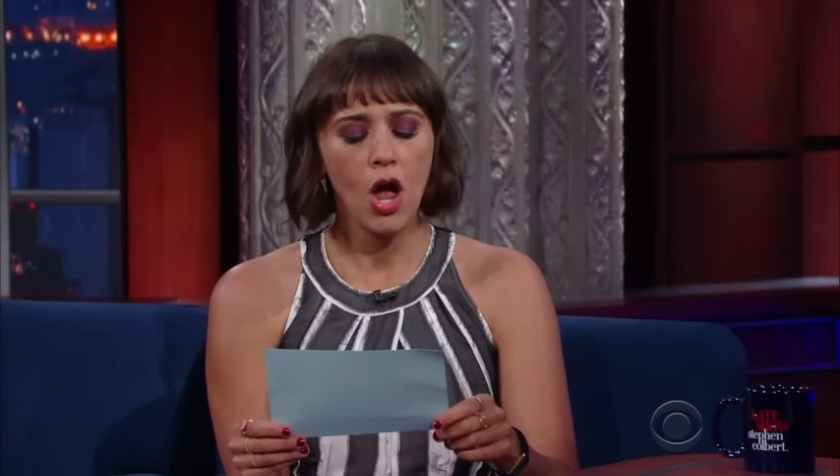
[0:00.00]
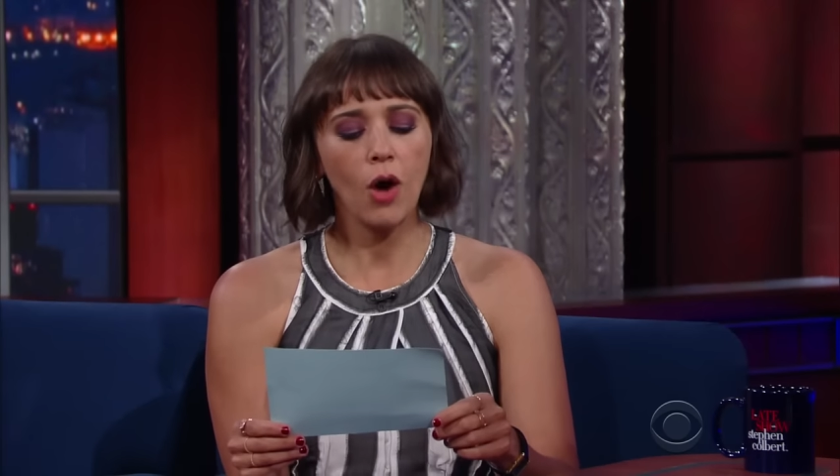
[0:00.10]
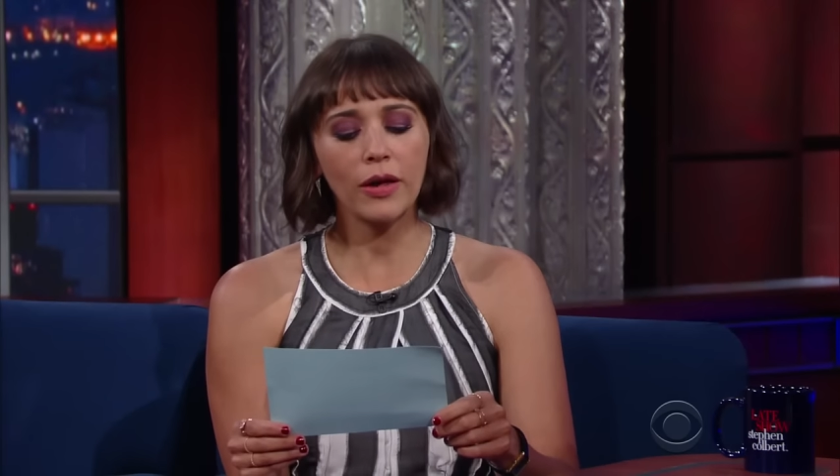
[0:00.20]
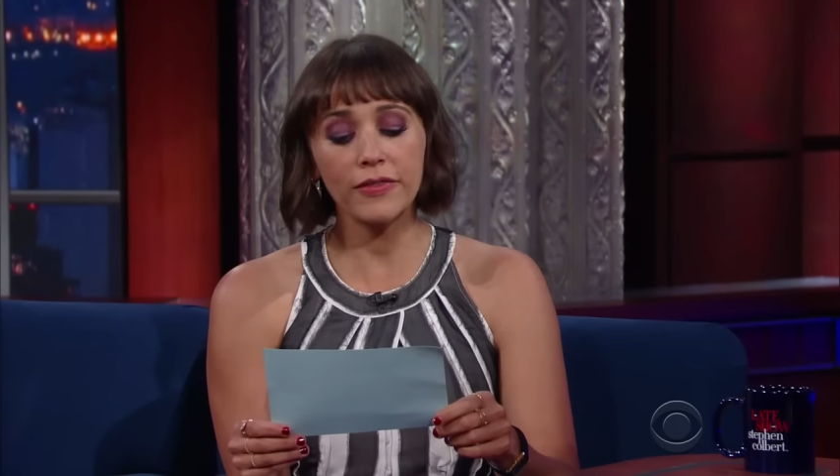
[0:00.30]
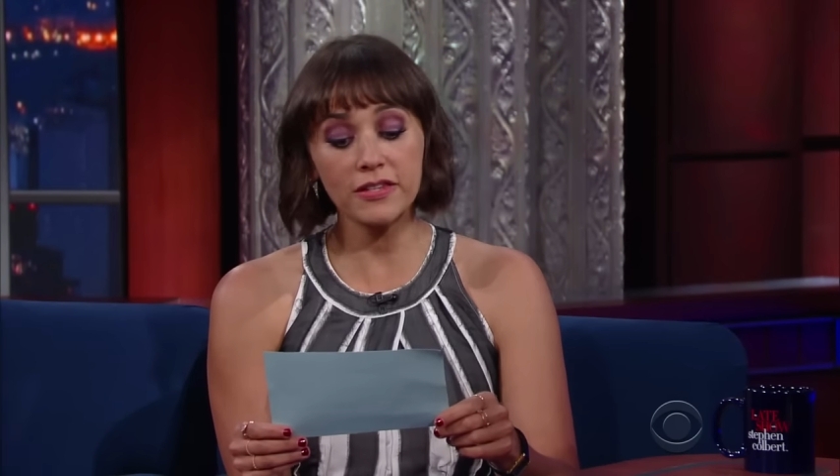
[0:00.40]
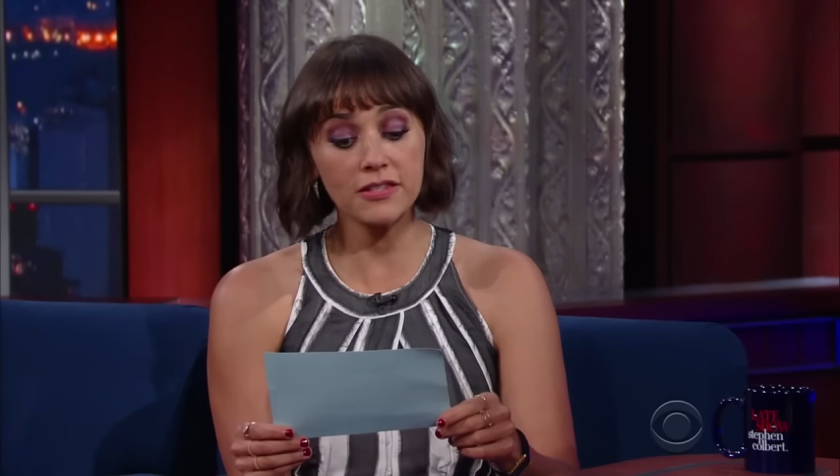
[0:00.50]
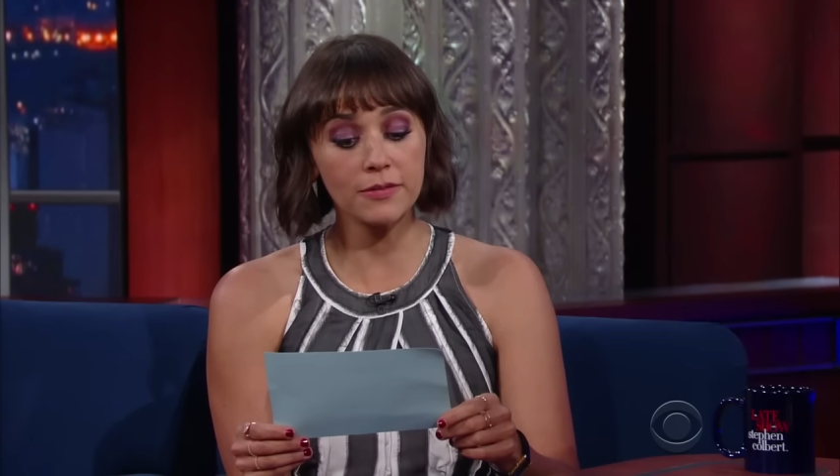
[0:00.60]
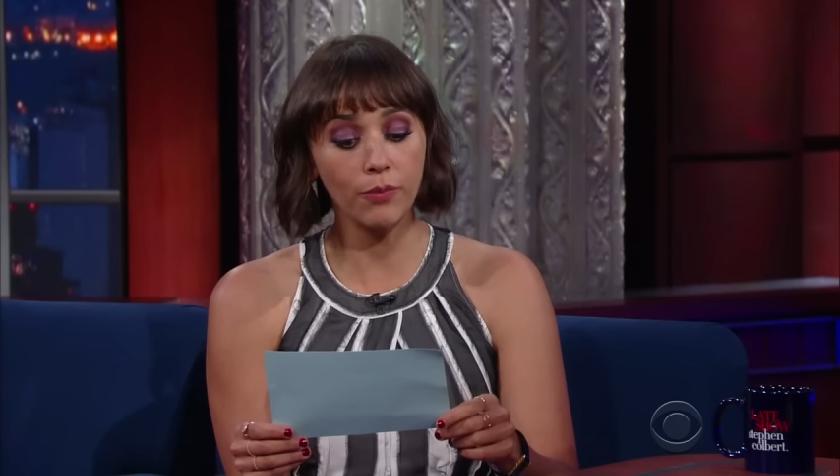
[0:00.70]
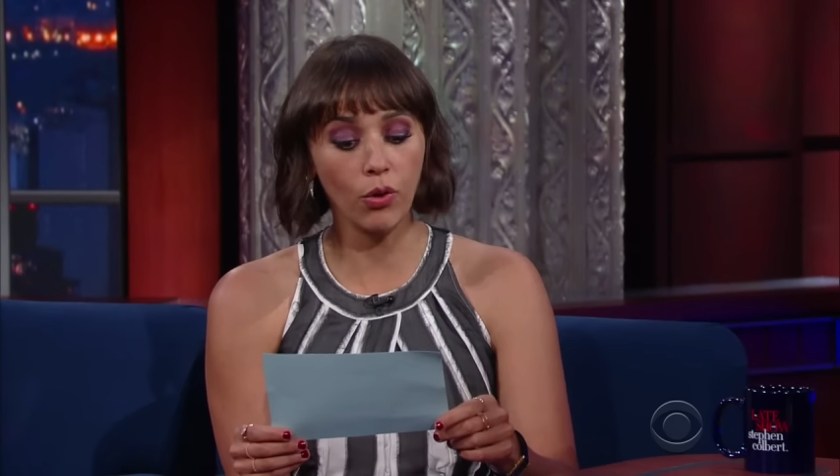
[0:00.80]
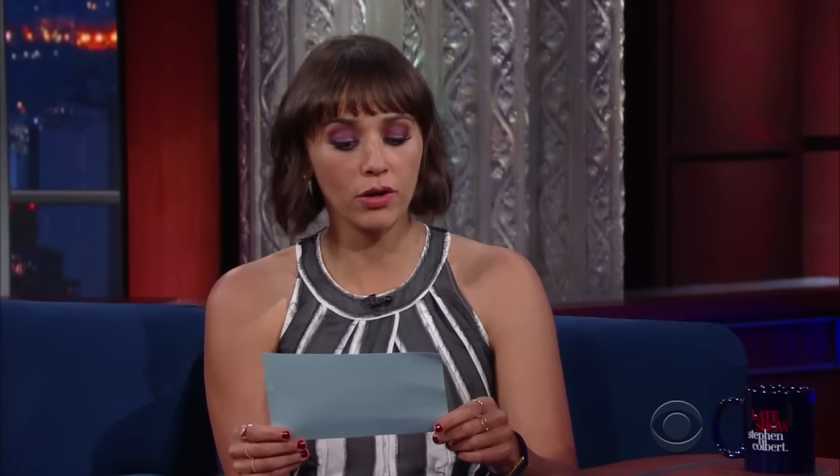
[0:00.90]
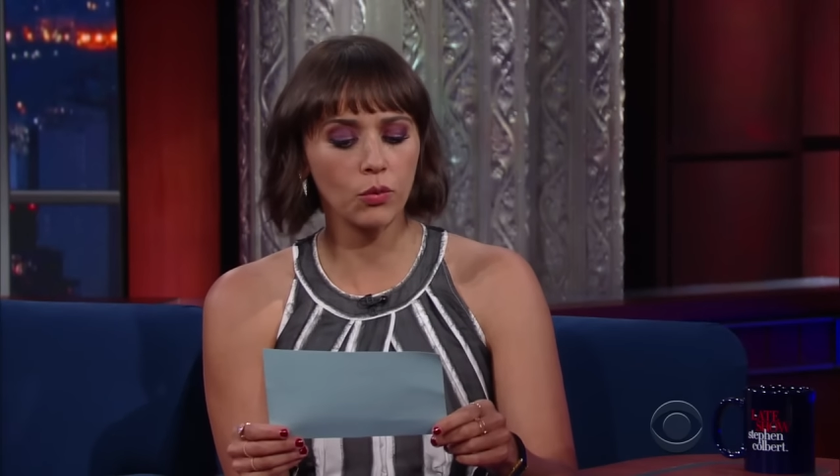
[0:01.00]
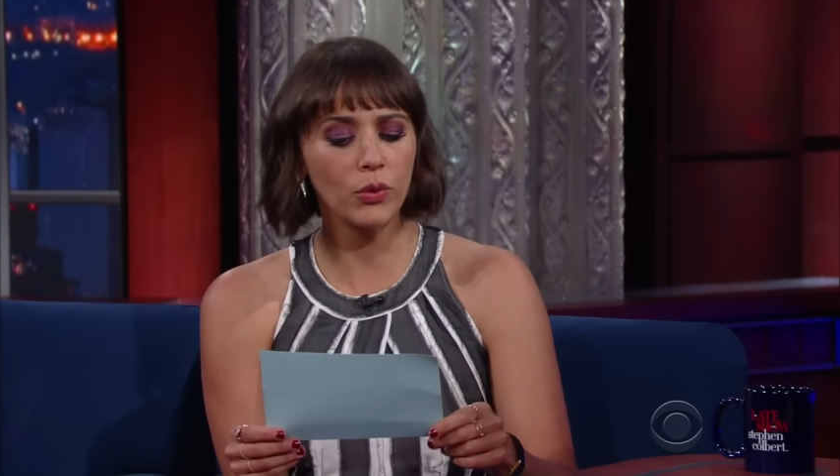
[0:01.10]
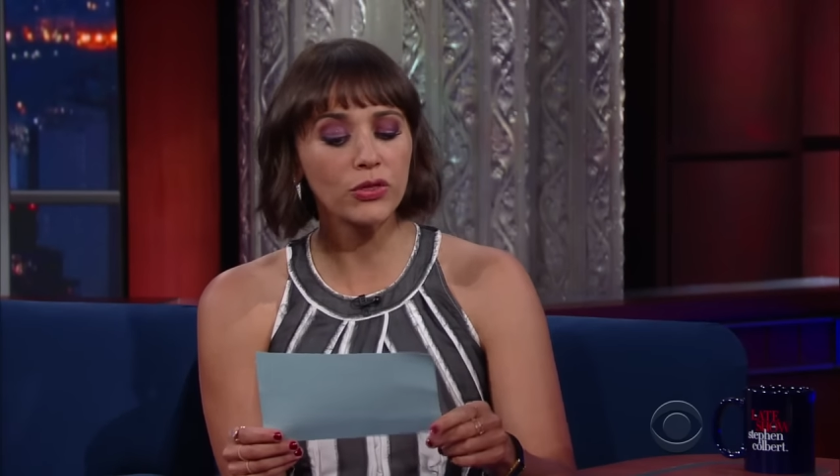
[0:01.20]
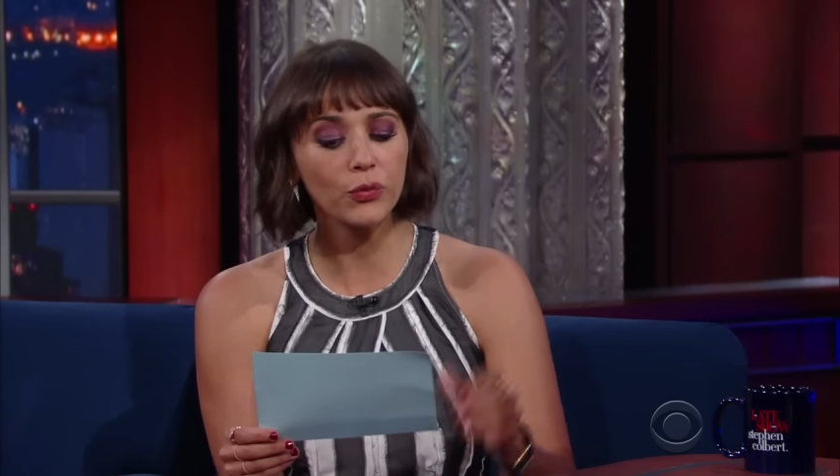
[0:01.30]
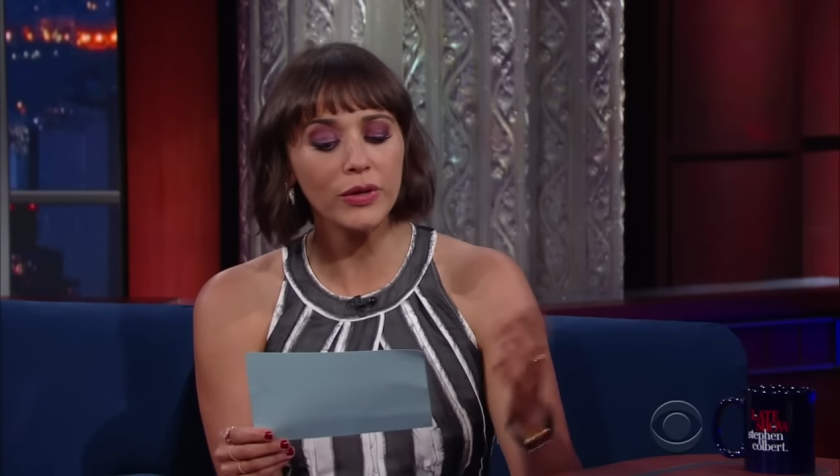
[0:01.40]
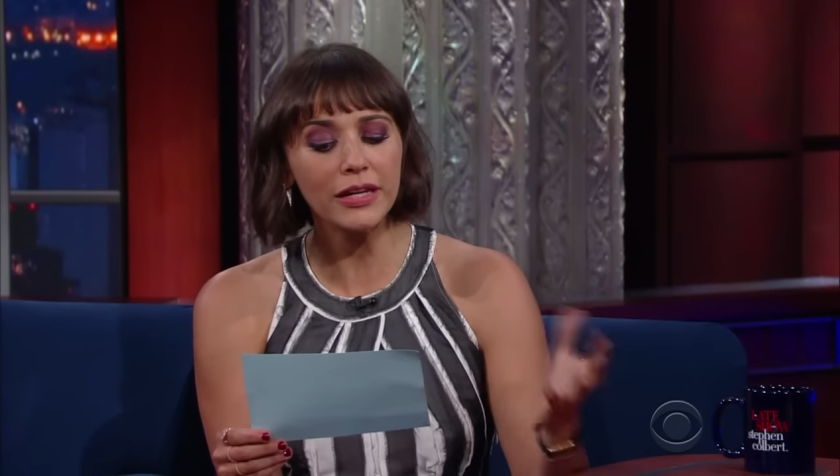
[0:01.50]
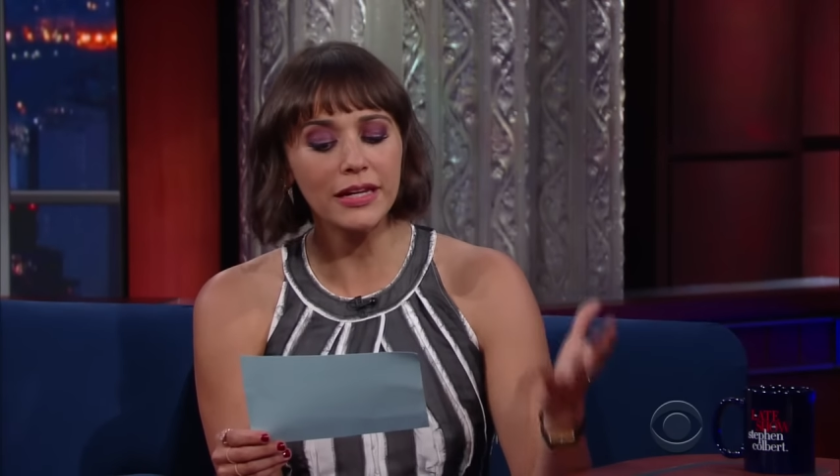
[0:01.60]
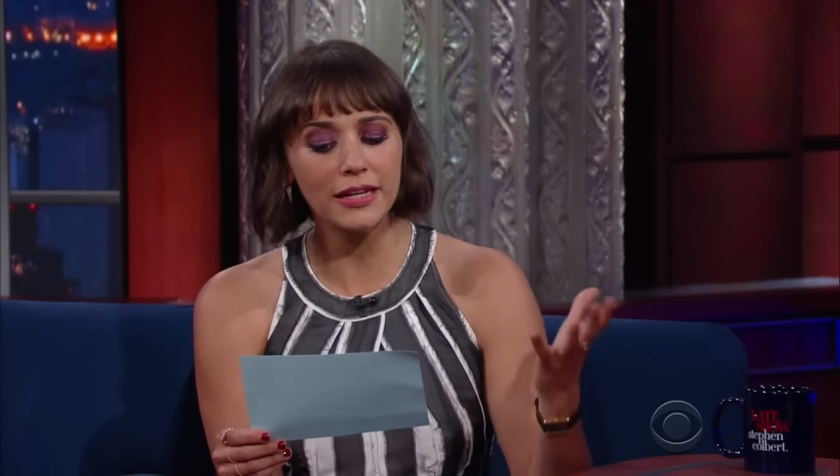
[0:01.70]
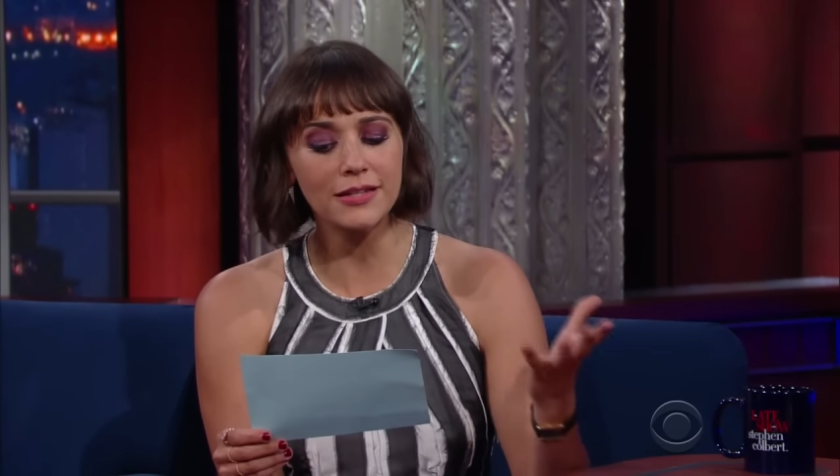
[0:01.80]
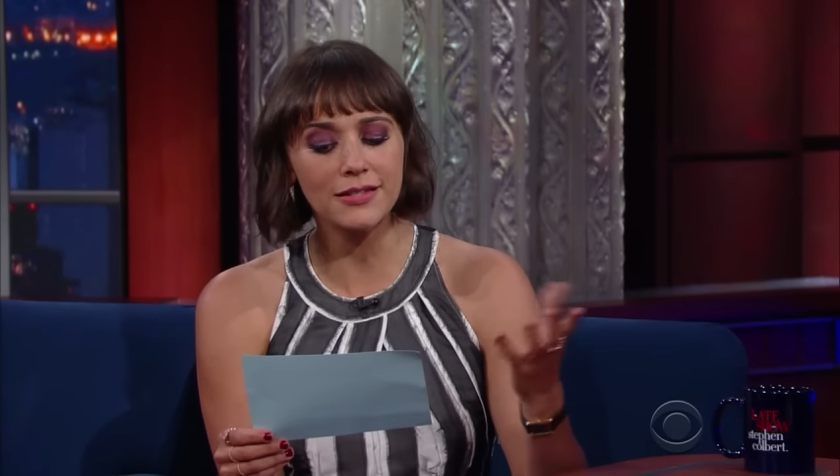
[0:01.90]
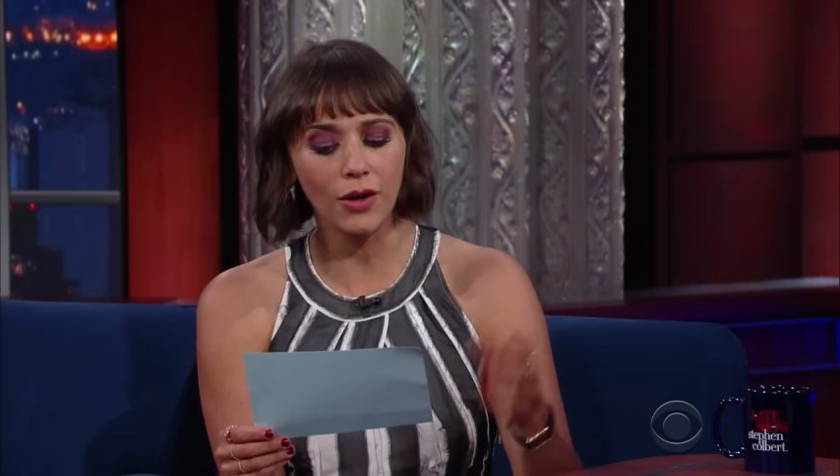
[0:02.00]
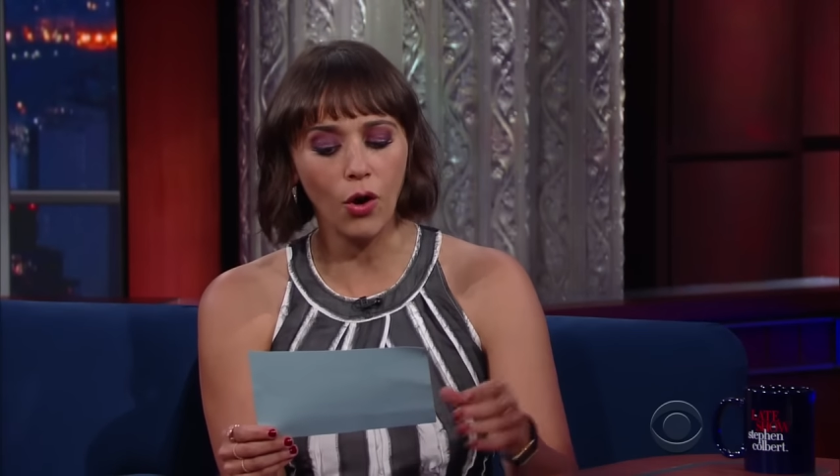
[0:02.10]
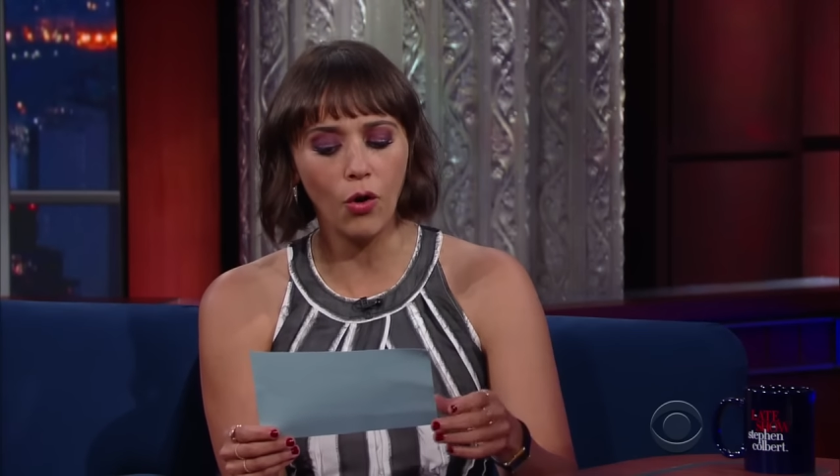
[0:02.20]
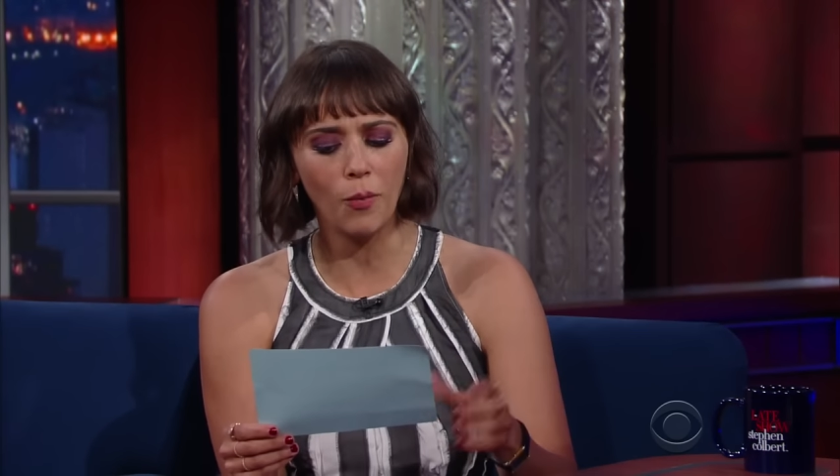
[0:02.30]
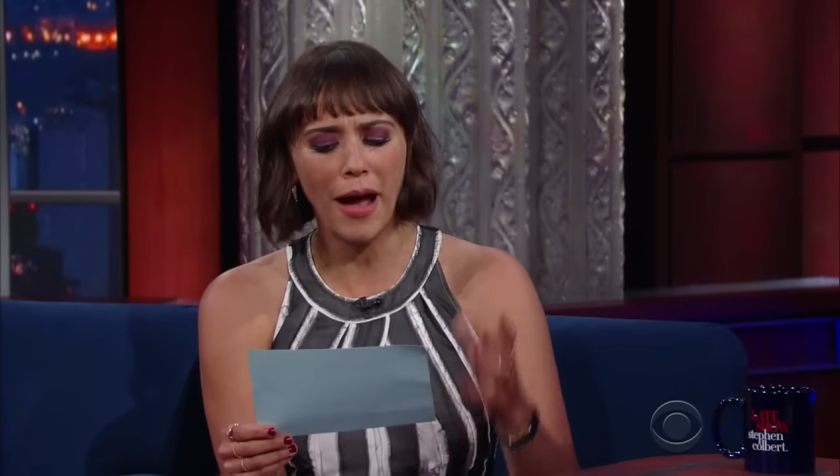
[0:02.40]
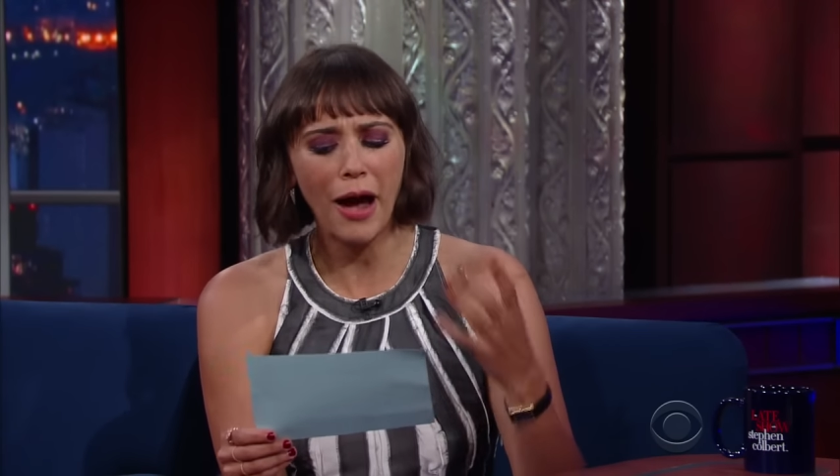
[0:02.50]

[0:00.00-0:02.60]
Okay, this is important. With three kids at home,